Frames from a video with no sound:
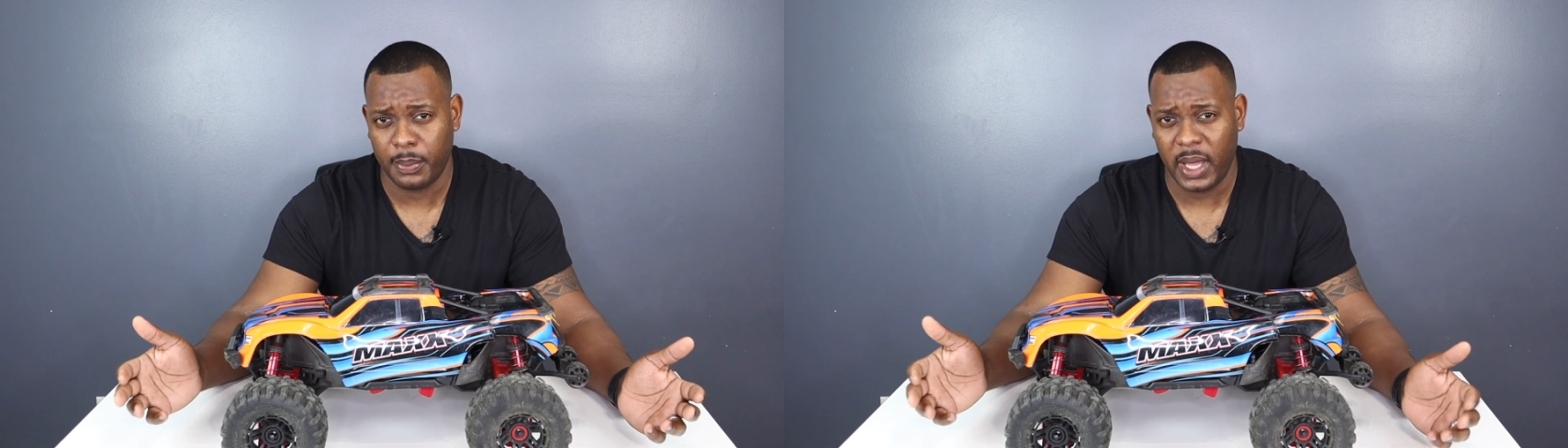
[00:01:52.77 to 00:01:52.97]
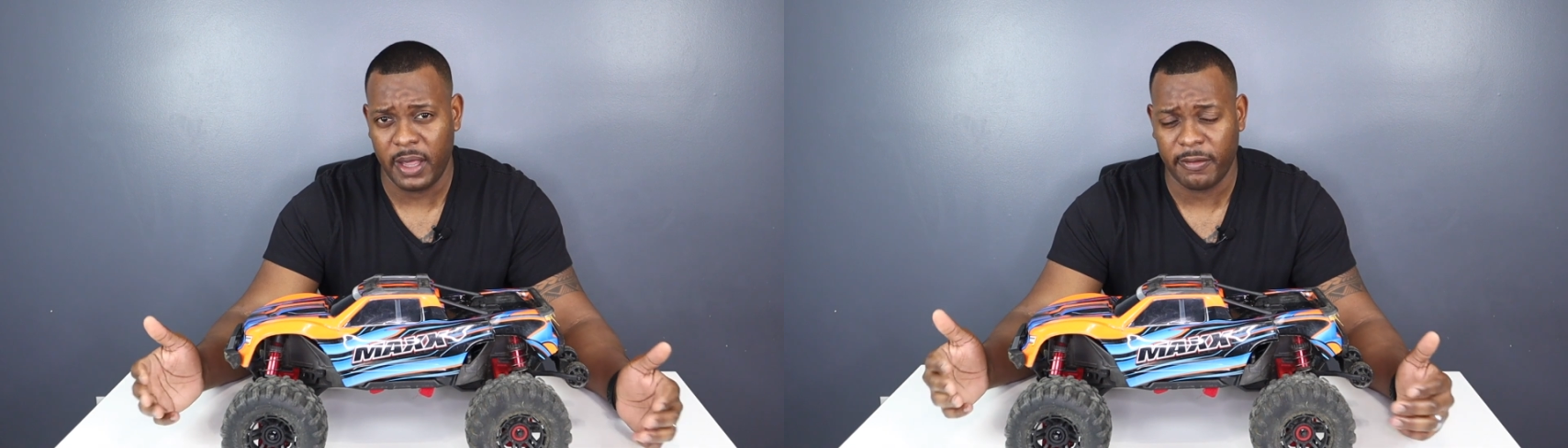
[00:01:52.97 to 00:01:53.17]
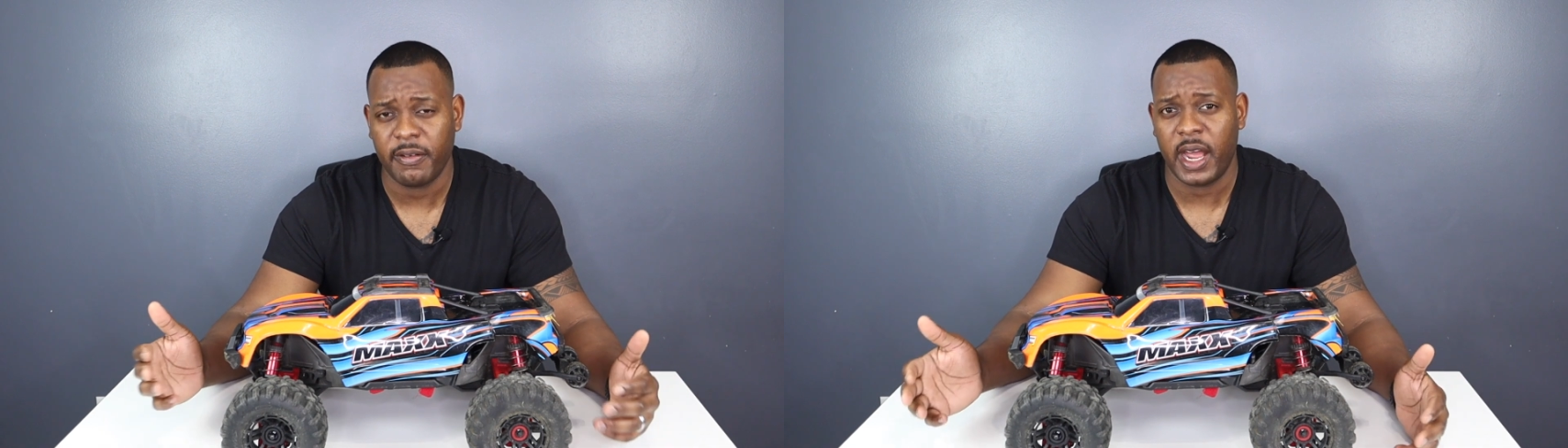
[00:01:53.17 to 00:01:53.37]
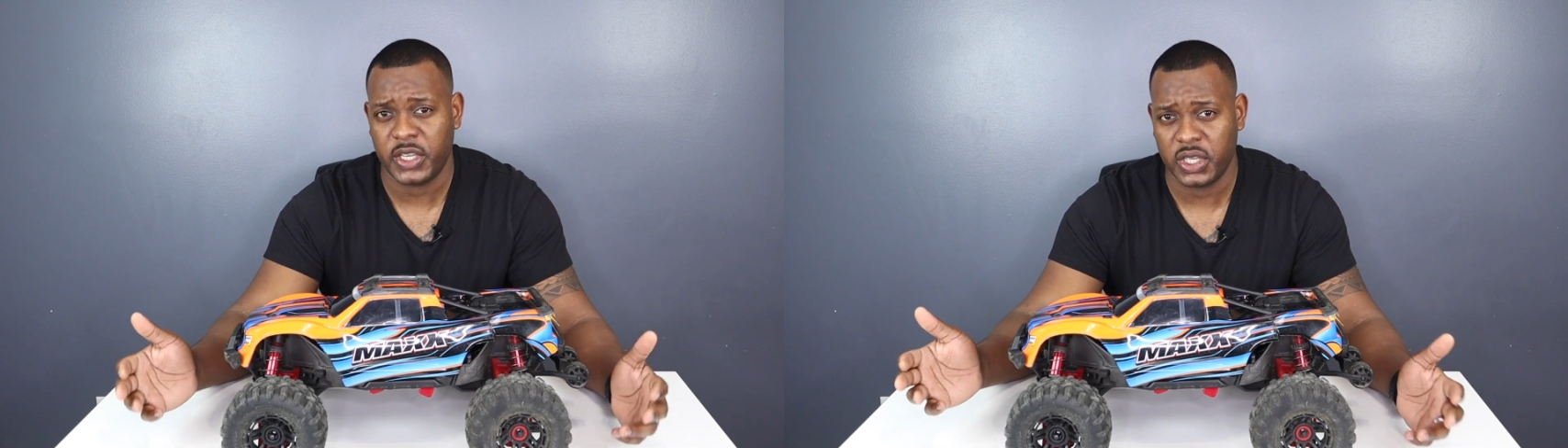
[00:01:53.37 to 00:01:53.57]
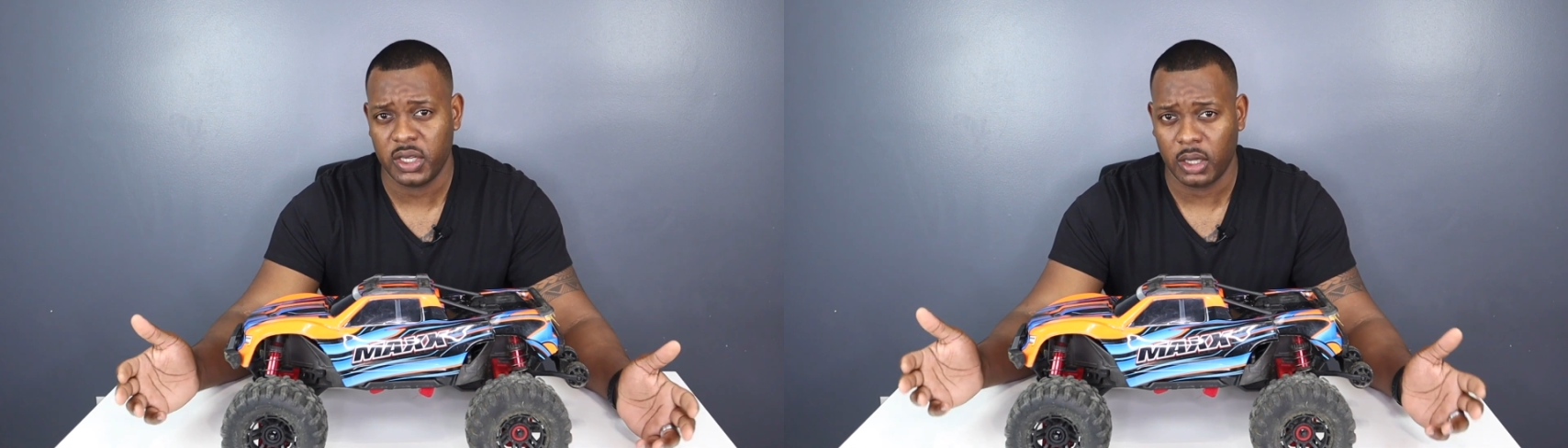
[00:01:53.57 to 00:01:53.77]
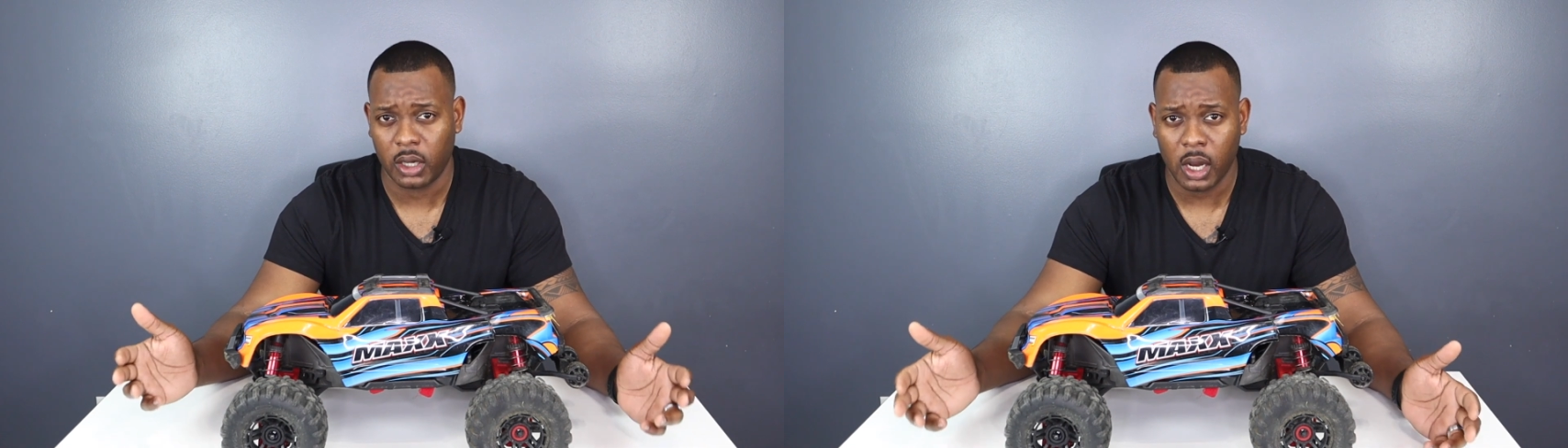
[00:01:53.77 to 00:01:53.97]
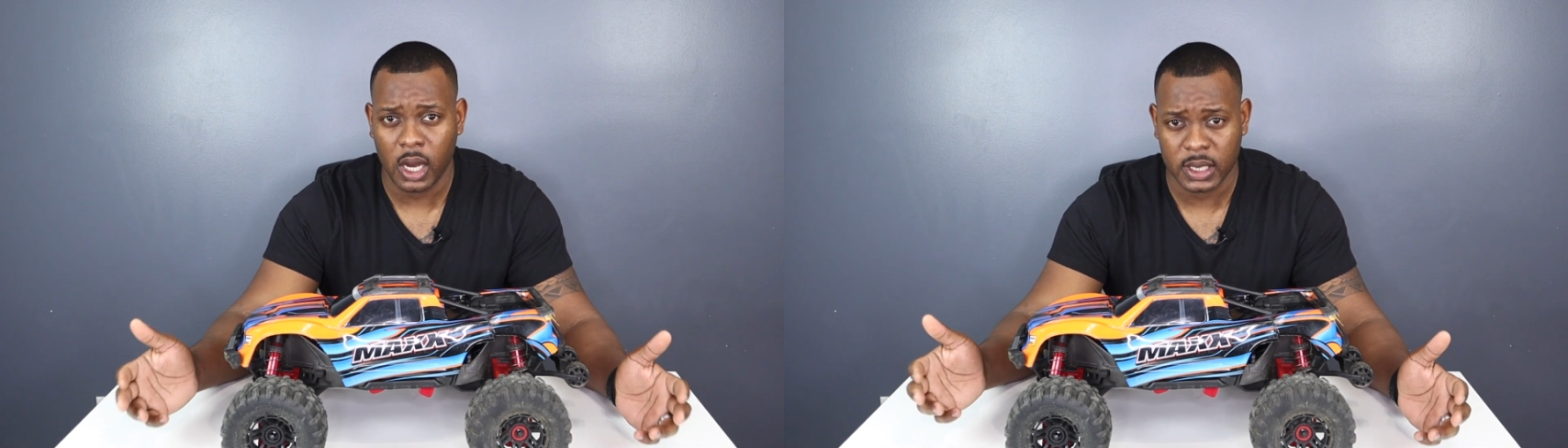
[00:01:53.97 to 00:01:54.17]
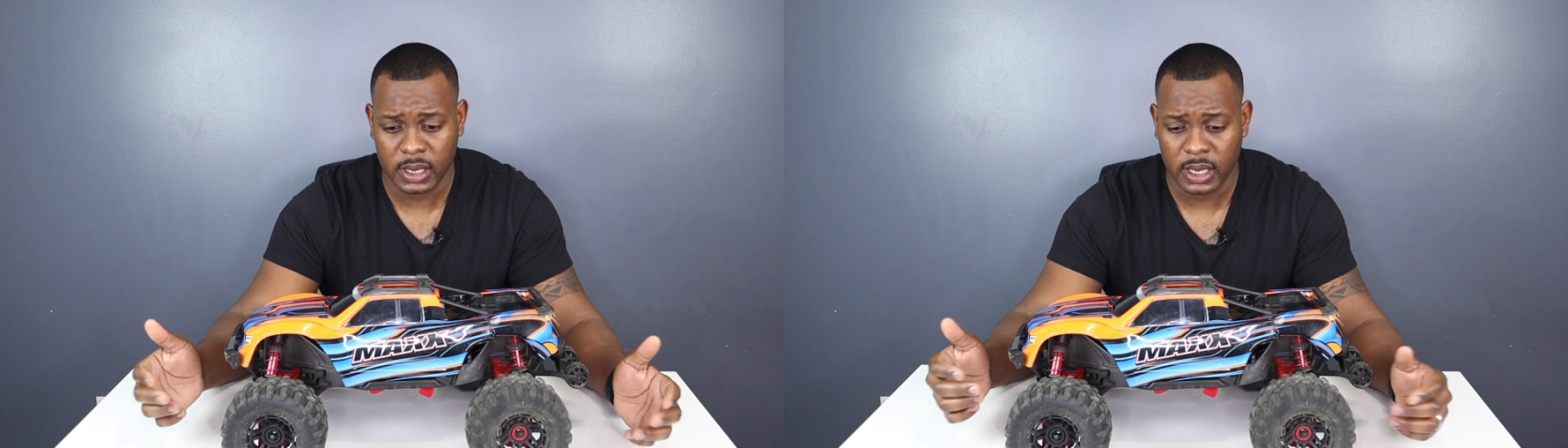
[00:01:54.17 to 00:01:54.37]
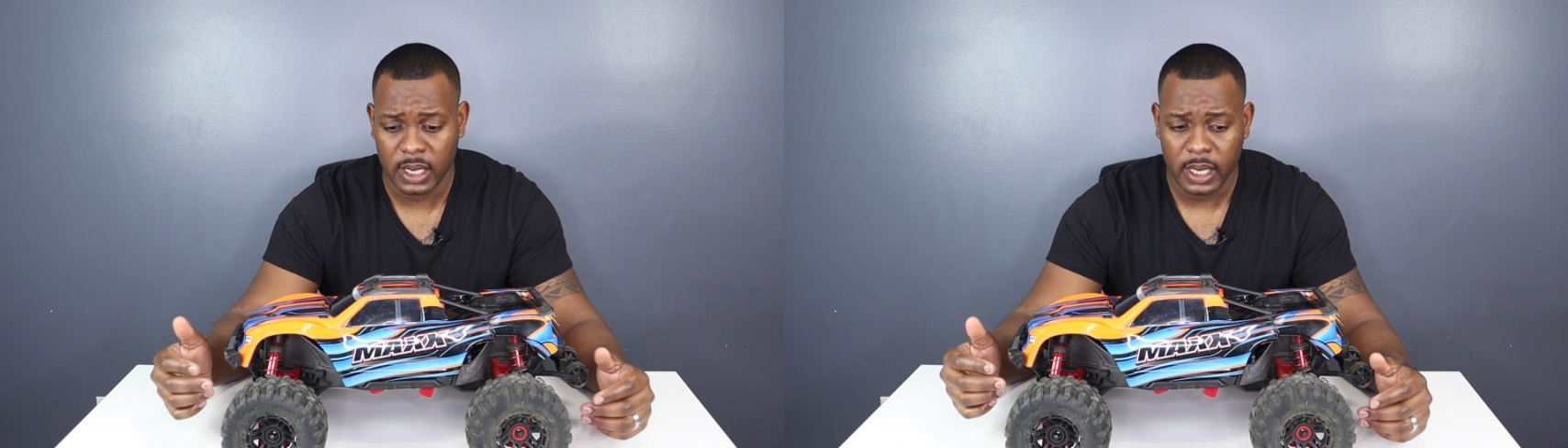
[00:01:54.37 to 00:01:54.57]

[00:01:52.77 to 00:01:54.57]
pay a fraction of the cost.